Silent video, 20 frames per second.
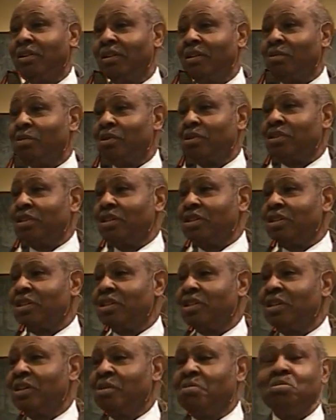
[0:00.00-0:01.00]
It was this
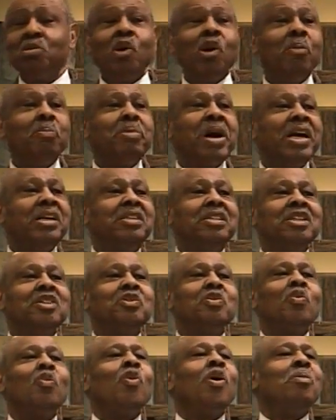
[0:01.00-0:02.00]

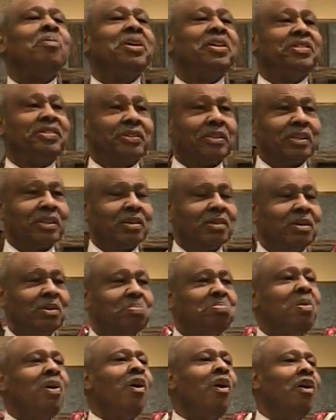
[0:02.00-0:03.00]
Moabitess woman,
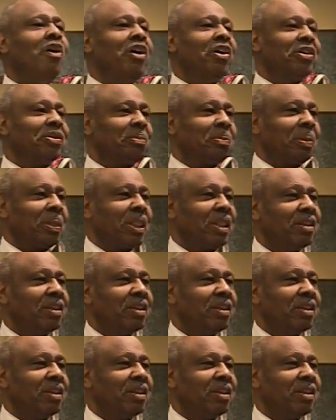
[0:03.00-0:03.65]
poor,